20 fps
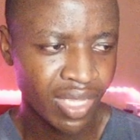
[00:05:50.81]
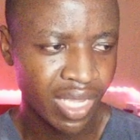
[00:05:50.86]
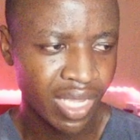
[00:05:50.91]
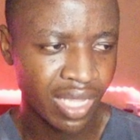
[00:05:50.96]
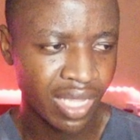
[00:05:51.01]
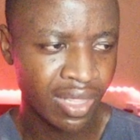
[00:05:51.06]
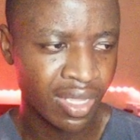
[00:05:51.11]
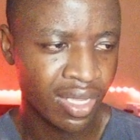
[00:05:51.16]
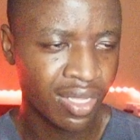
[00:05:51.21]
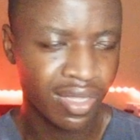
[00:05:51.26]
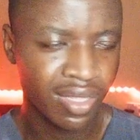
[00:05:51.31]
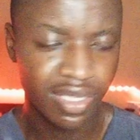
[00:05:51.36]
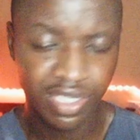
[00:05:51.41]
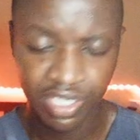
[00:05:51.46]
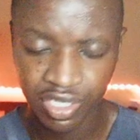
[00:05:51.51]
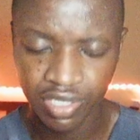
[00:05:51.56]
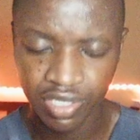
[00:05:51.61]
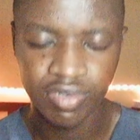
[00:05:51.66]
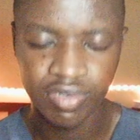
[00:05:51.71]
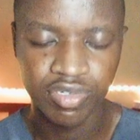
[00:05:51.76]
I think this
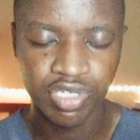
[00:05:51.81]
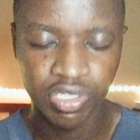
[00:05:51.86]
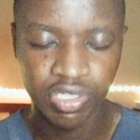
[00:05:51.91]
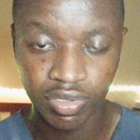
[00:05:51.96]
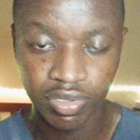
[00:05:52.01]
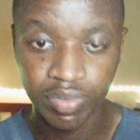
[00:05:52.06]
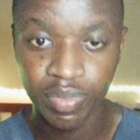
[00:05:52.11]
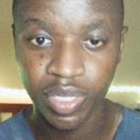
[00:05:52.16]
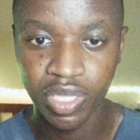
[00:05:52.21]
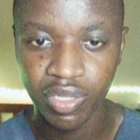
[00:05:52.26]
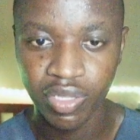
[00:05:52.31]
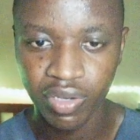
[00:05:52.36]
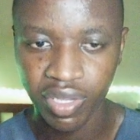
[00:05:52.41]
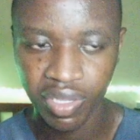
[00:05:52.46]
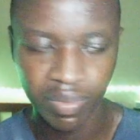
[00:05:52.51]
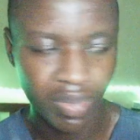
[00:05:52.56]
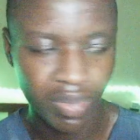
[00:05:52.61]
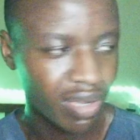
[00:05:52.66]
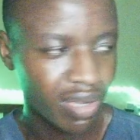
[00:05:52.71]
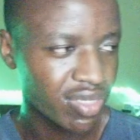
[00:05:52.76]
you should be knowing
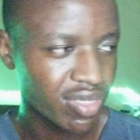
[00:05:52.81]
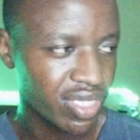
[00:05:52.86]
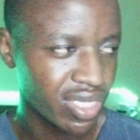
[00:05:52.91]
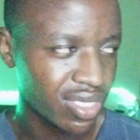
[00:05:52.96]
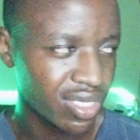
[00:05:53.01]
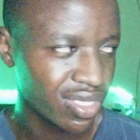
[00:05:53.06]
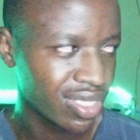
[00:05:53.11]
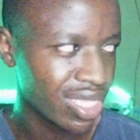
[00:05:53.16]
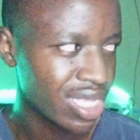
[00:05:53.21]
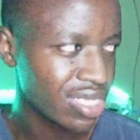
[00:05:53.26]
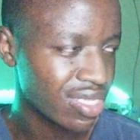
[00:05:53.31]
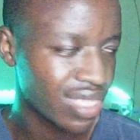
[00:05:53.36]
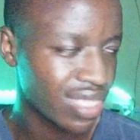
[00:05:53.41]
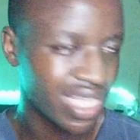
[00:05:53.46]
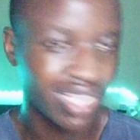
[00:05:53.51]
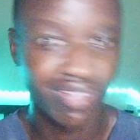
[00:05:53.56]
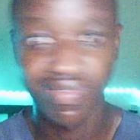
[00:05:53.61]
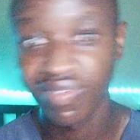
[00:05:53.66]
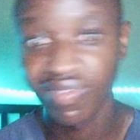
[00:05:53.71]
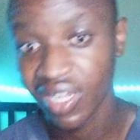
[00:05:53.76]
because it's less than
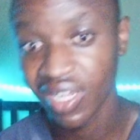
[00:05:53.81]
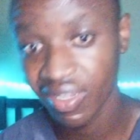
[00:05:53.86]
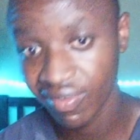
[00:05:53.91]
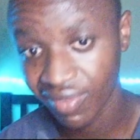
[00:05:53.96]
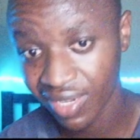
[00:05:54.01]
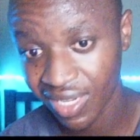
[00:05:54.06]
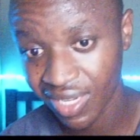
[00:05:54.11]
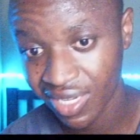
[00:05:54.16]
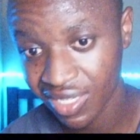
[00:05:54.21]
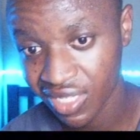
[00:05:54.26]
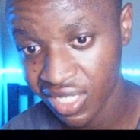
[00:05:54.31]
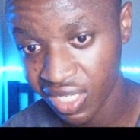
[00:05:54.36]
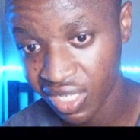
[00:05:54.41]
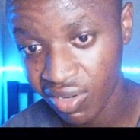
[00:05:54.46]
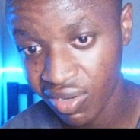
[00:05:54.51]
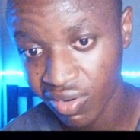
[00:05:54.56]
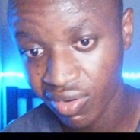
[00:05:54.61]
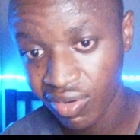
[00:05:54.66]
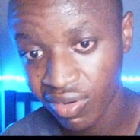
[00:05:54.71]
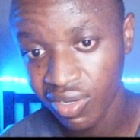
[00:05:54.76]
5 years
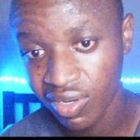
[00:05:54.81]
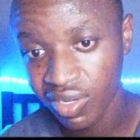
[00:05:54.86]
ago.